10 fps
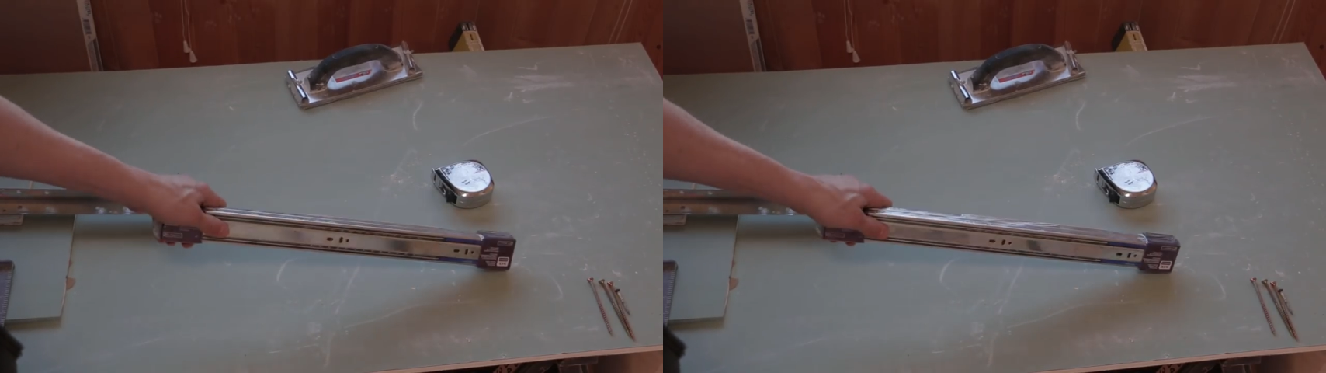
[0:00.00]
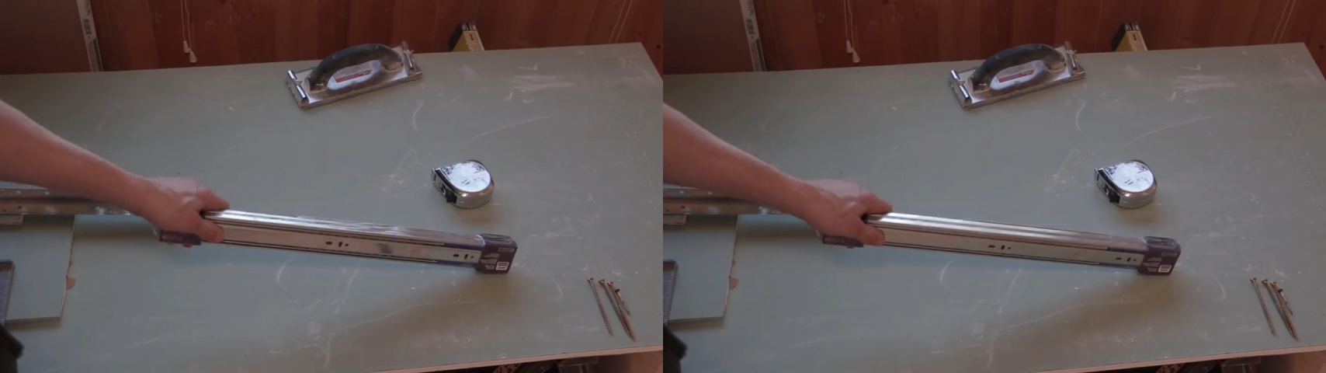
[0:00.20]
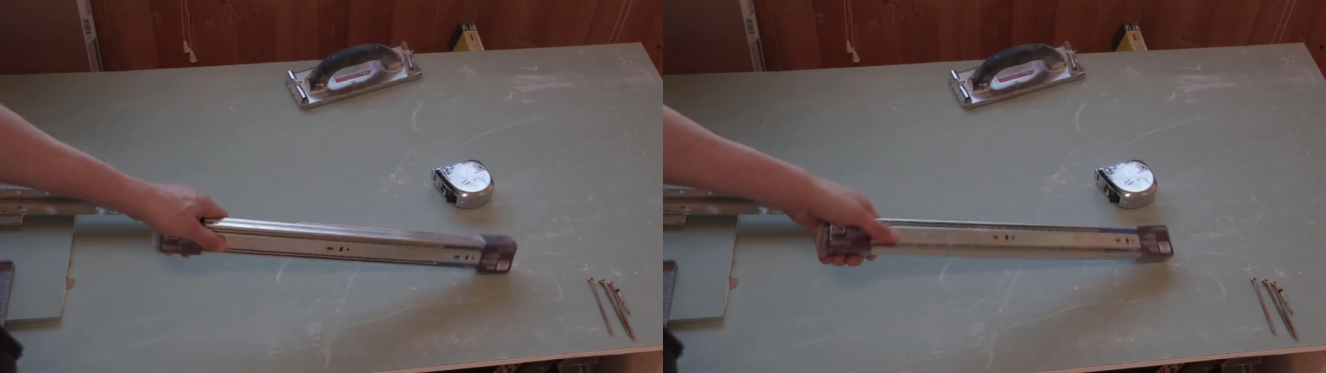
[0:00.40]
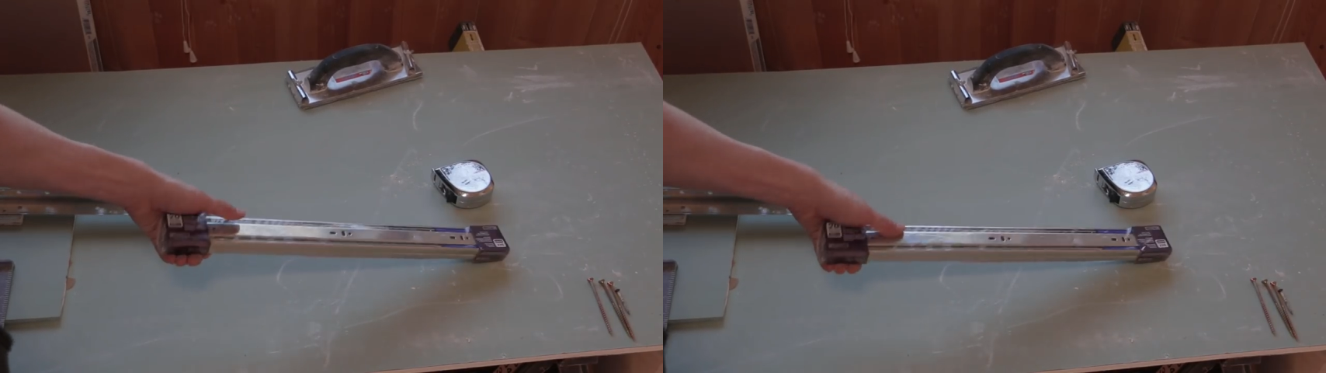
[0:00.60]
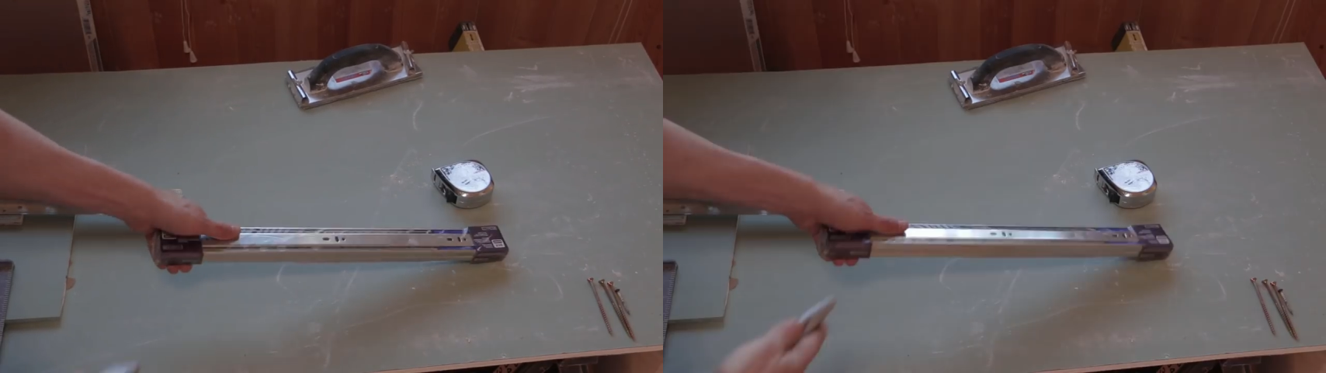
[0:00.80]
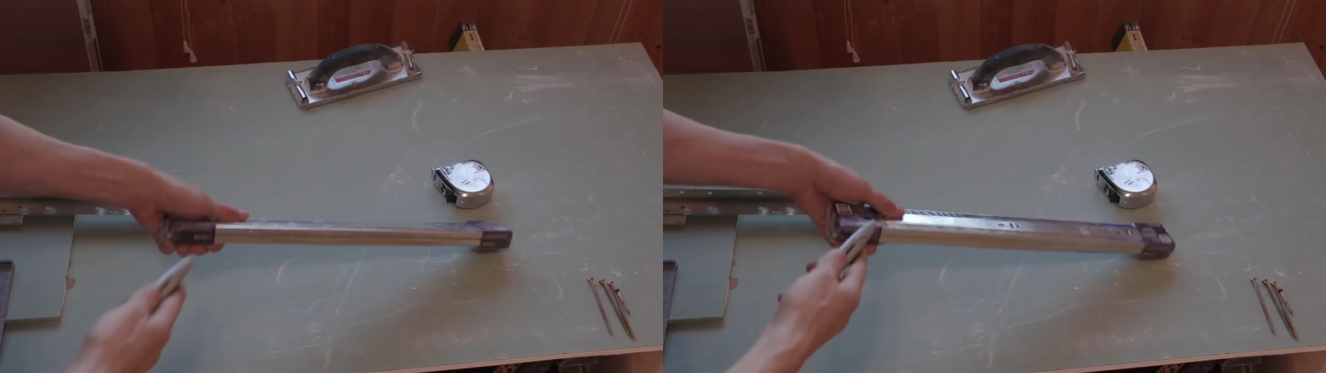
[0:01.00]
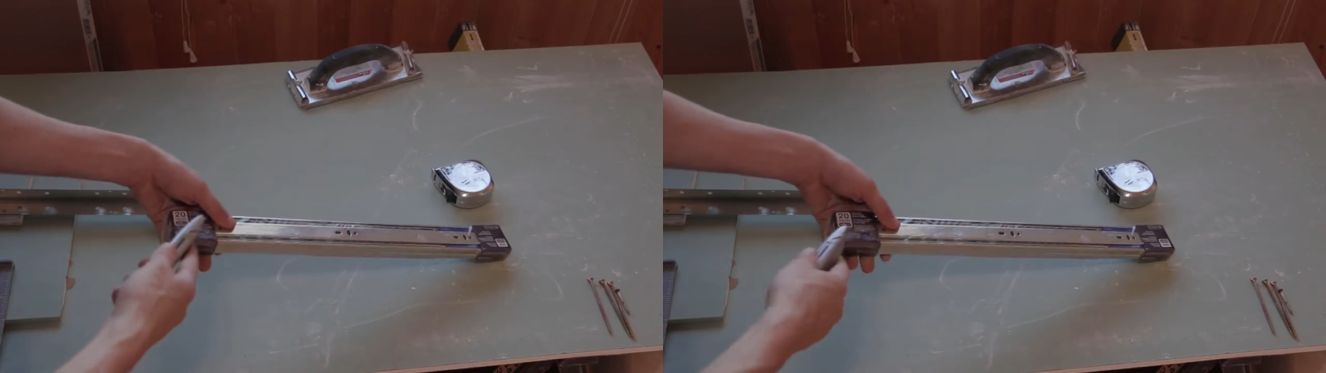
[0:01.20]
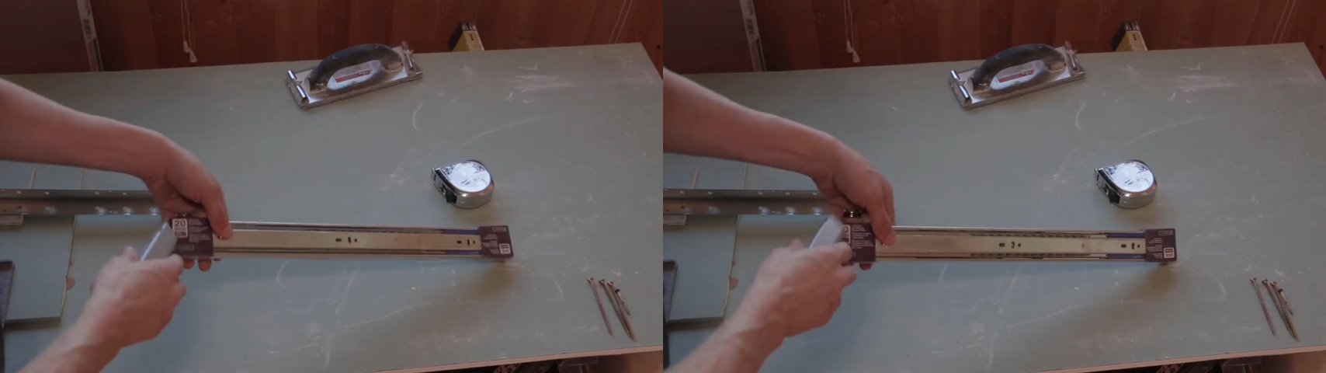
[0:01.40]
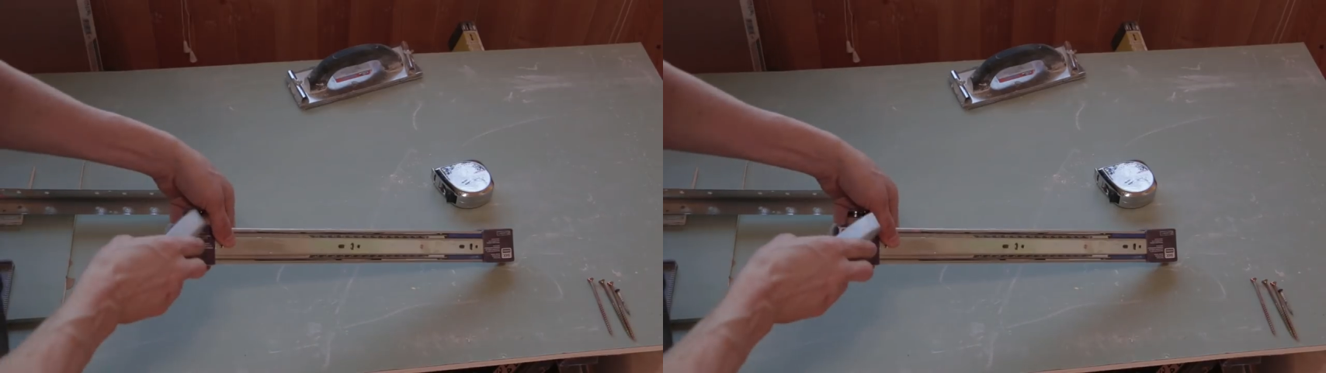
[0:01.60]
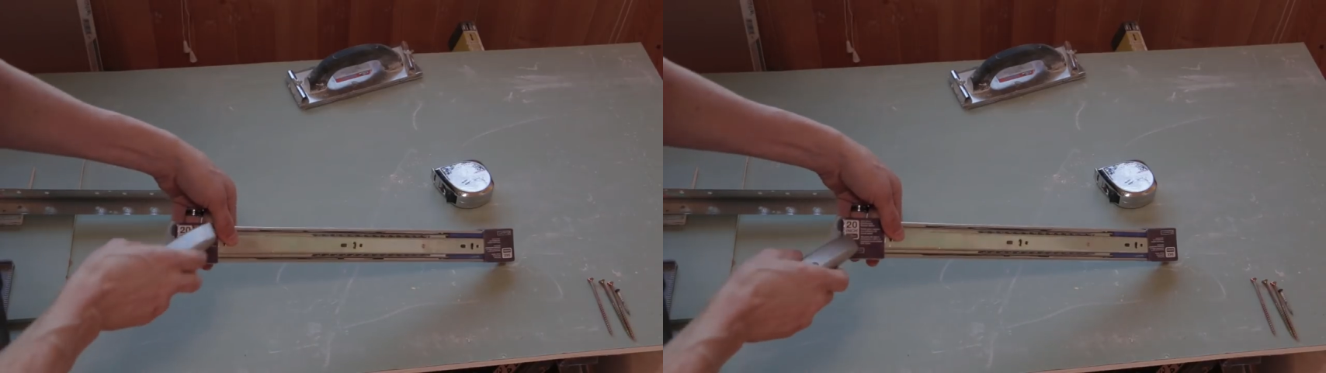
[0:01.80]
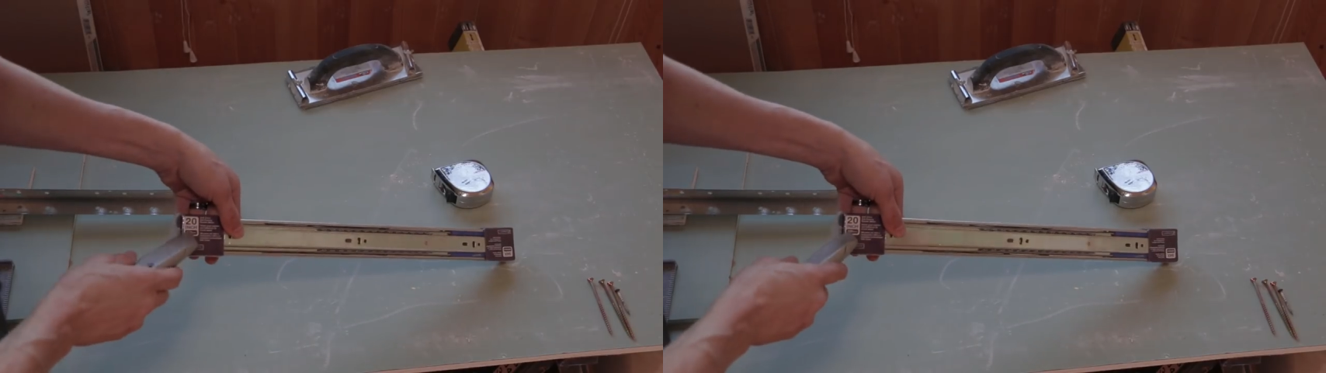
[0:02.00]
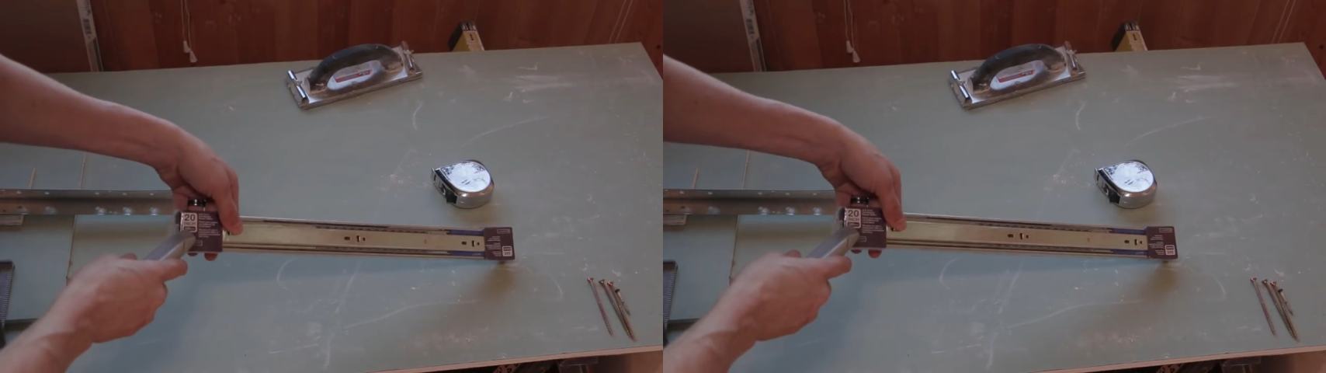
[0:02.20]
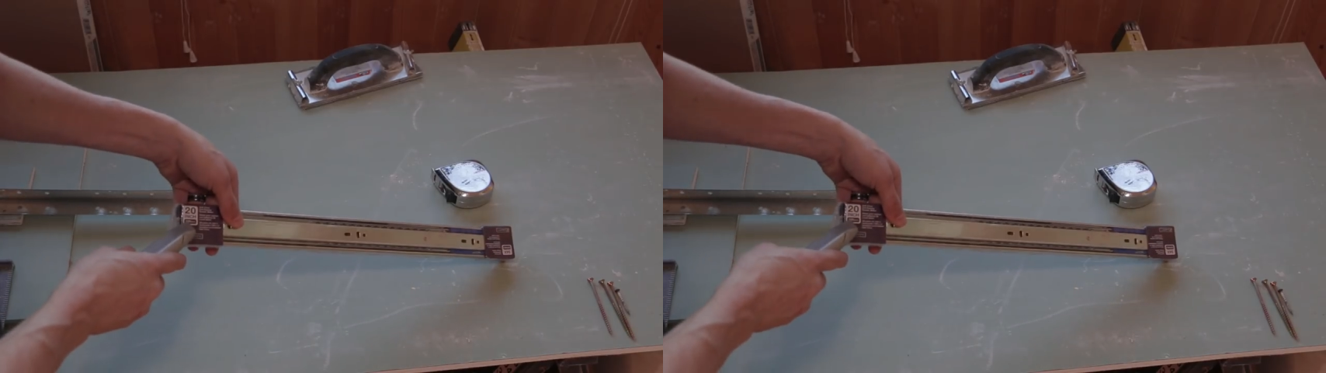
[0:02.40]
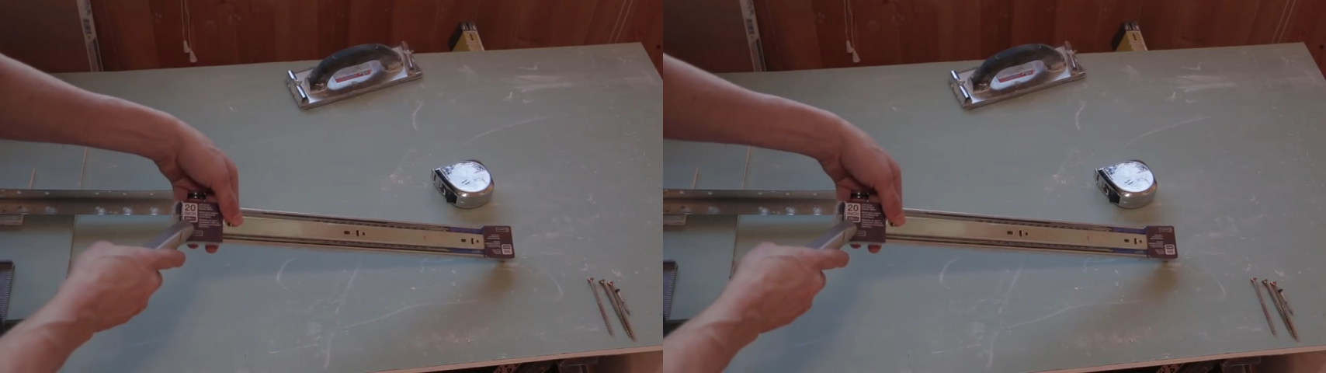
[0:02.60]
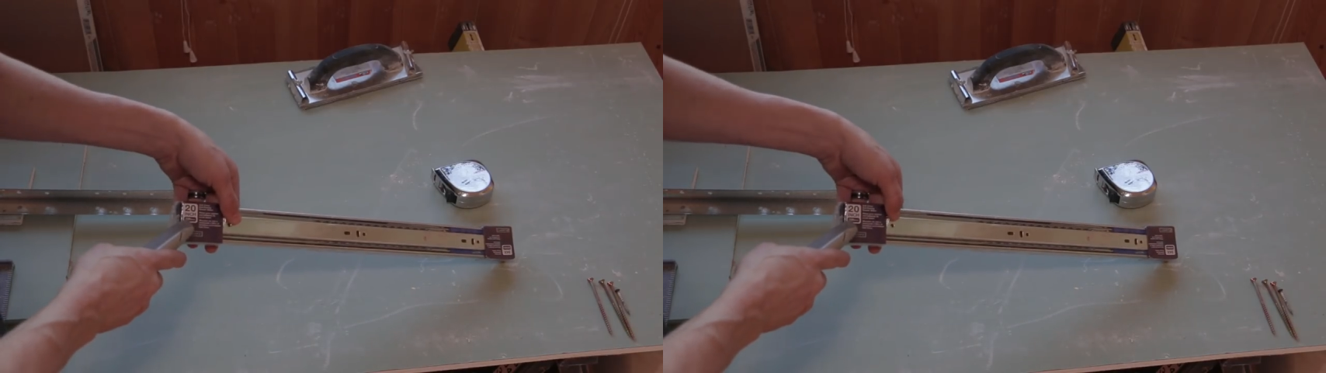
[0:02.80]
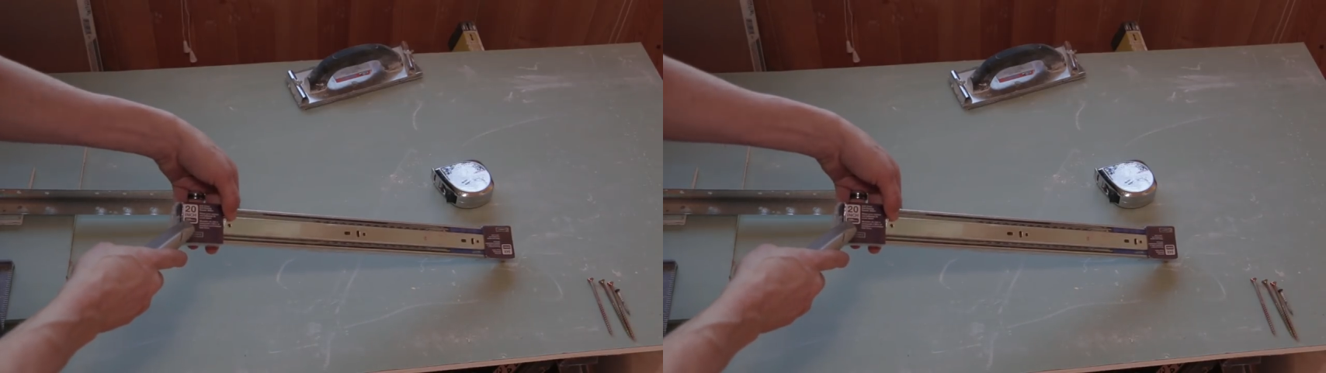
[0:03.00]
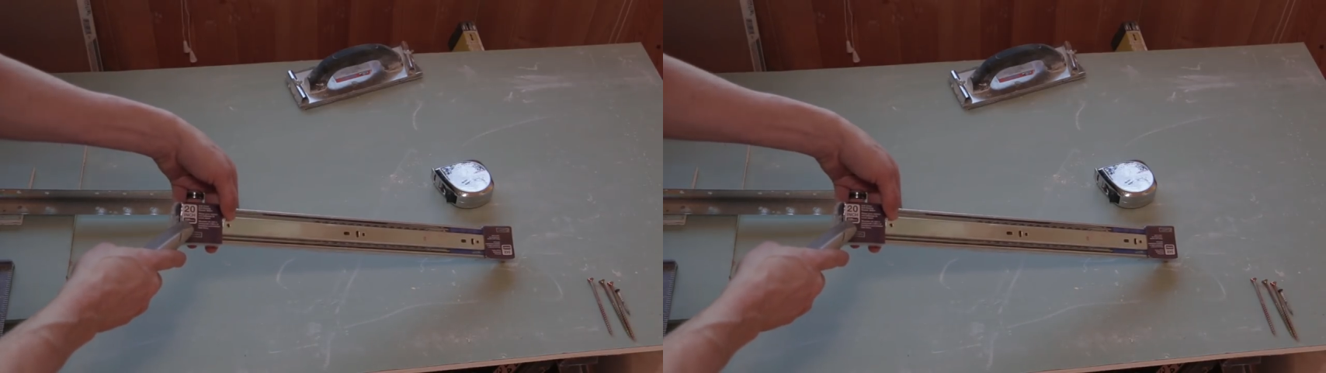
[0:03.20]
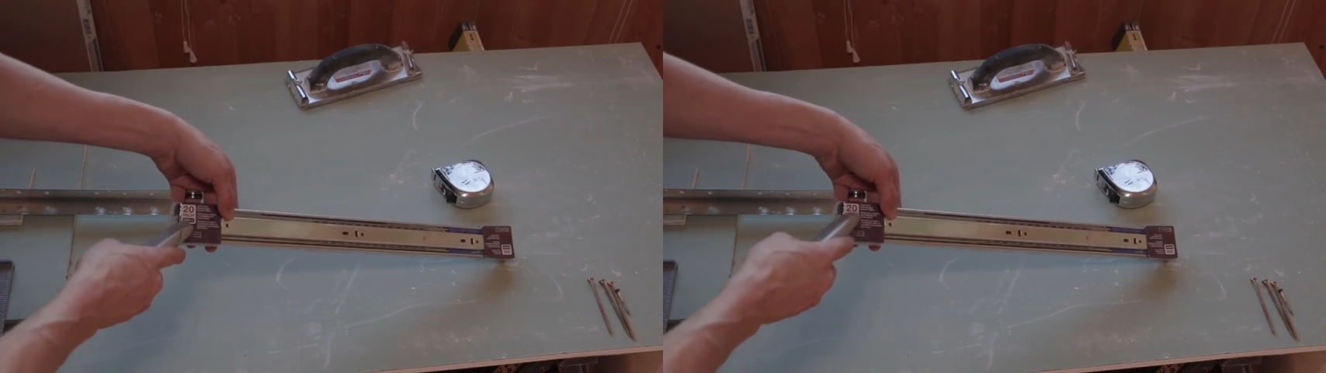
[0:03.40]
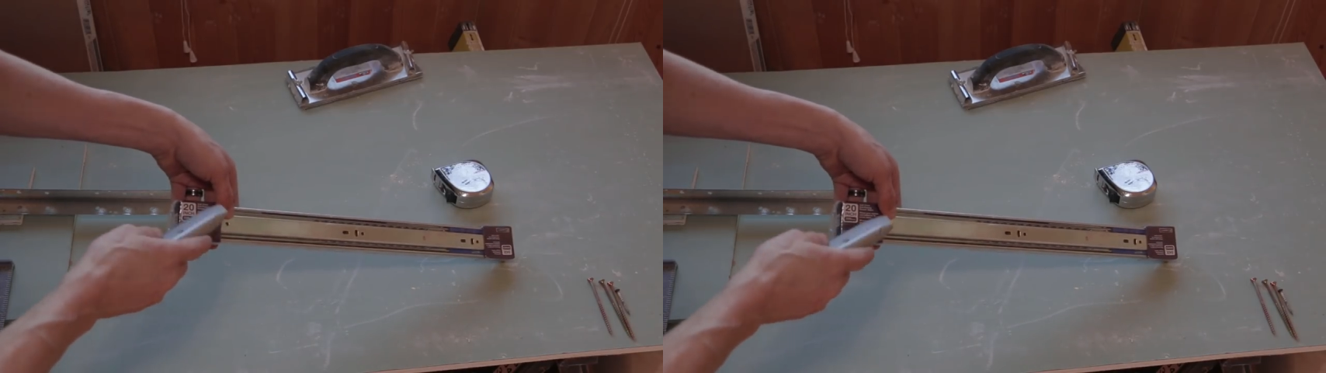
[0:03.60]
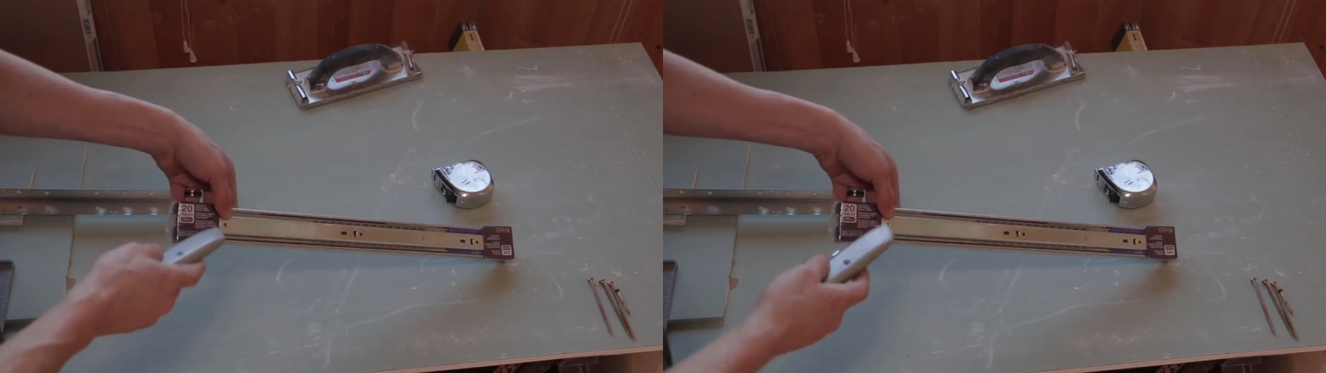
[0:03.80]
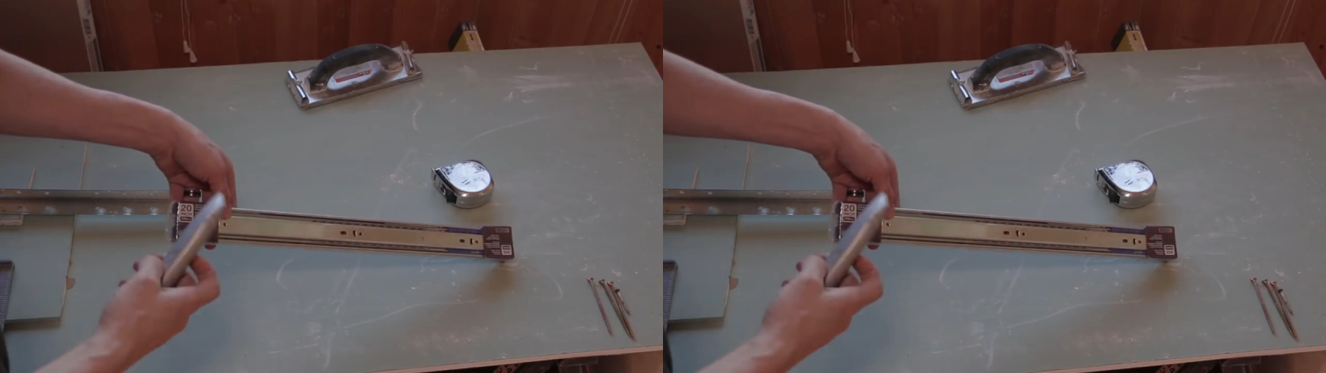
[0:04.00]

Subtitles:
No face is visible, so there are no lips to read.